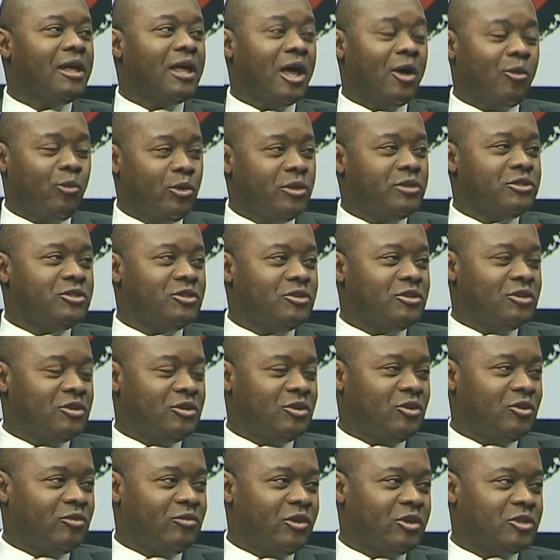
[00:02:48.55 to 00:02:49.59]
I went to the
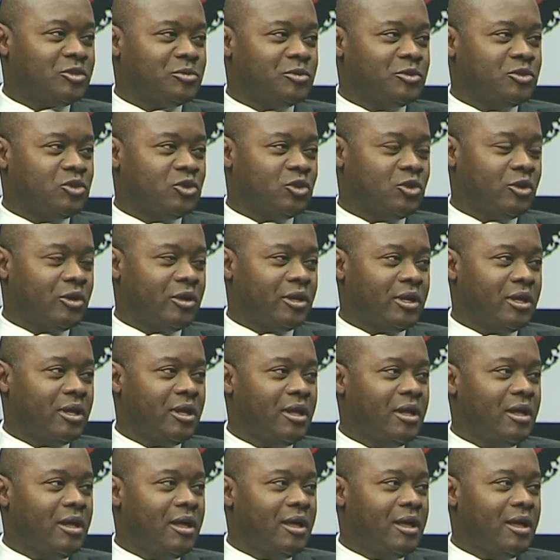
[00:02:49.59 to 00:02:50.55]
University of Missouri.